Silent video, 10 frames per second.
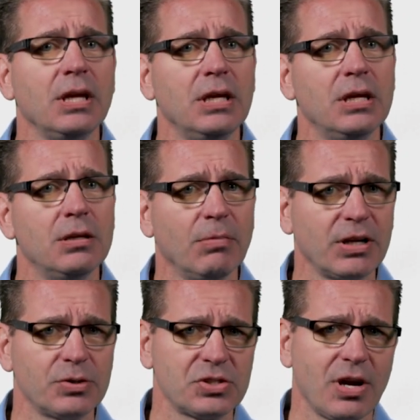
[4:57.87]
in
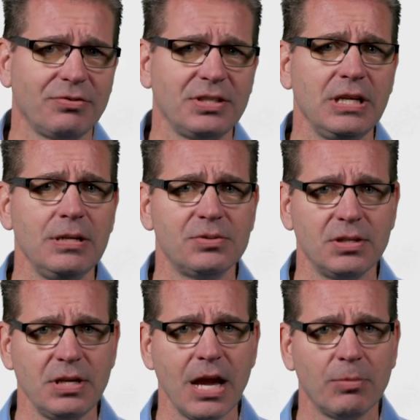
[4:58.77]
Microsoft Teams
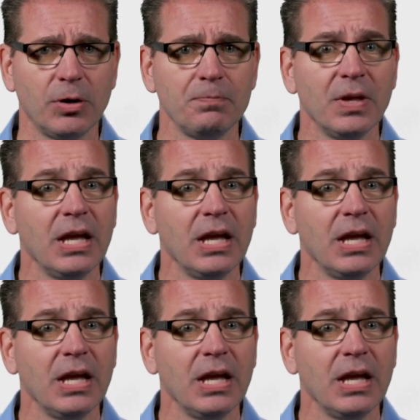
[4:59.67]
and Yammer,